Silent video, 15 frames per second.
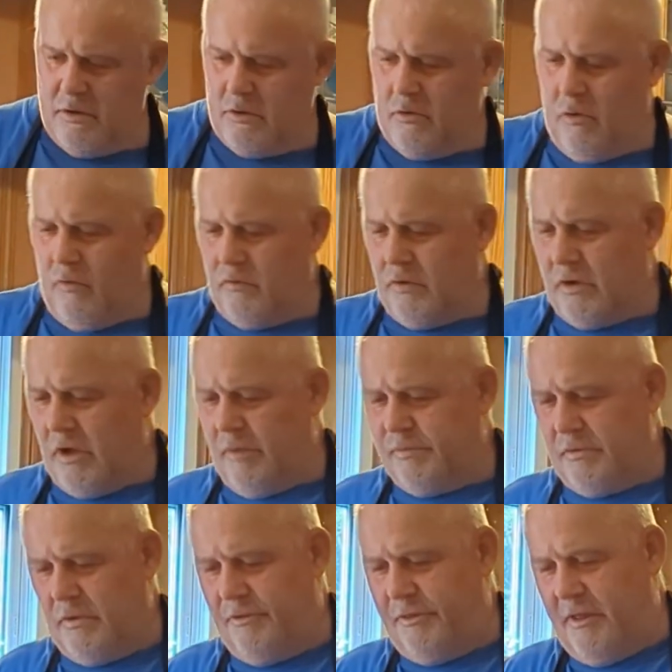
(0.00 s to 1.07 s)
over a
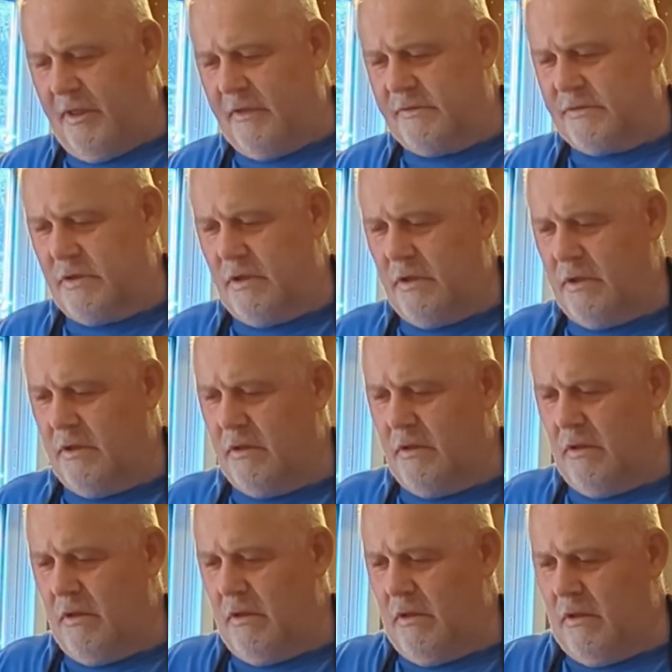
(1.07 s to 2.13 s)
couple of things
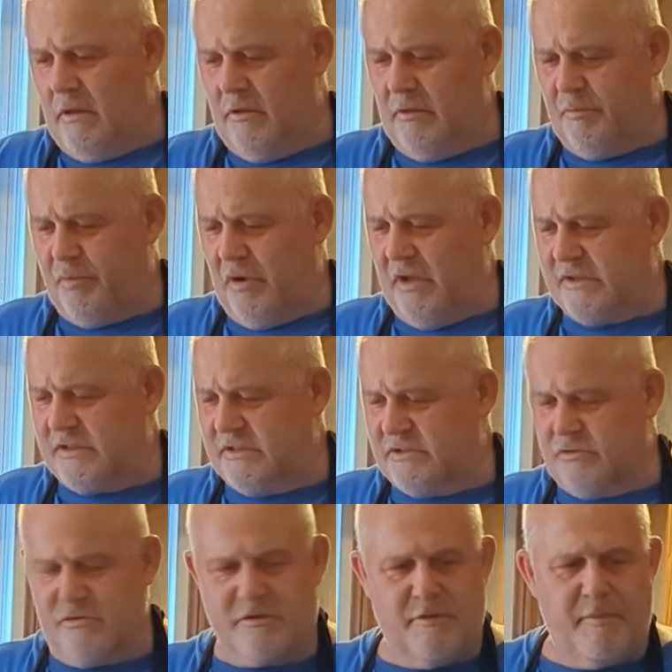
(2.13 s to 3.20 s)
in the process.
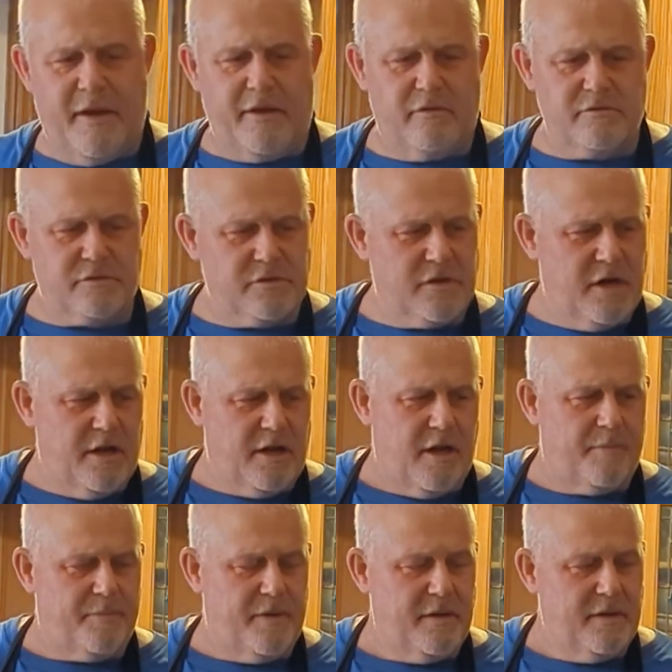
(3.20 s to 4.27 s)
So tomatoes are cut
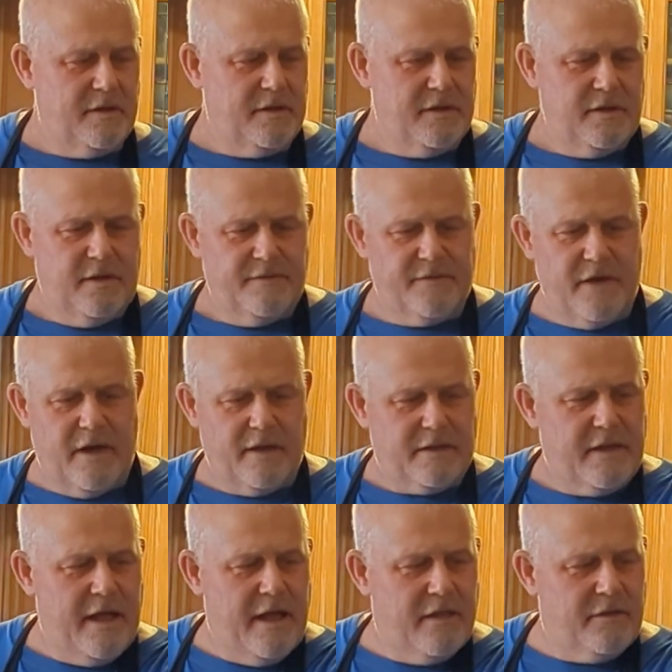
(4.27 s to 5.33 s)
up. I've got 1.5
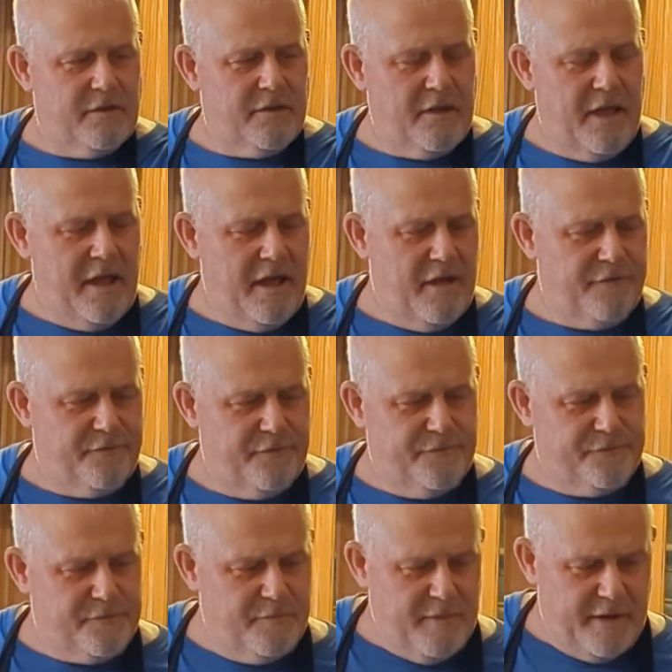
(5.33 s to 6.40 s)
gallons
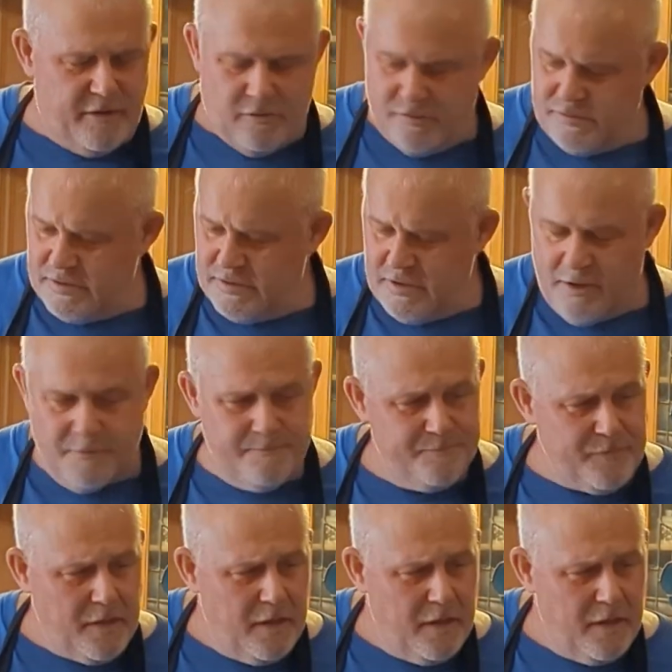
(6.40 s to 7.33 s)
of tomatoes in there.